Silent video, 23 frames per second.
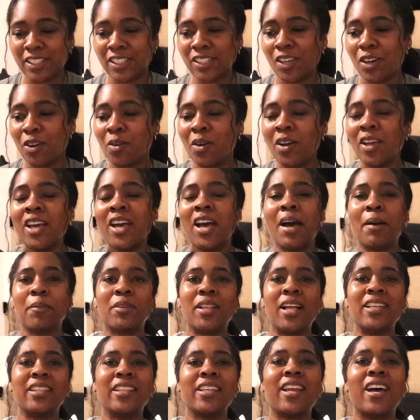So I'm
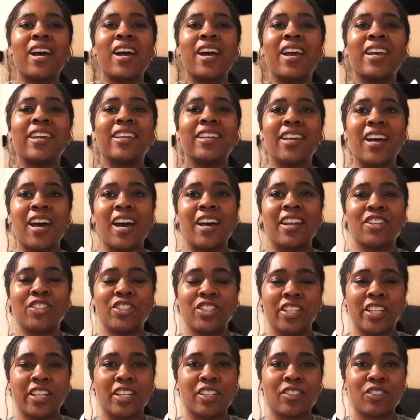glad that I got a
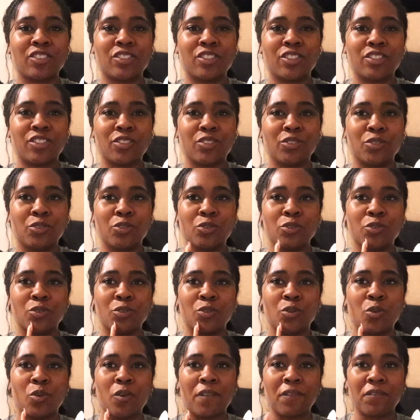chance
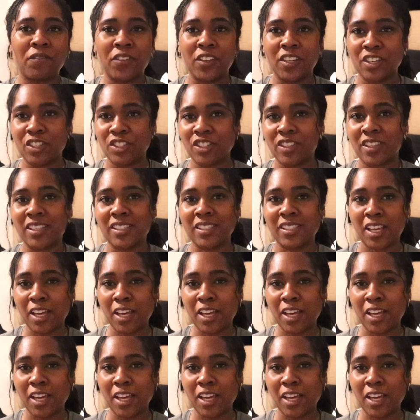to finish this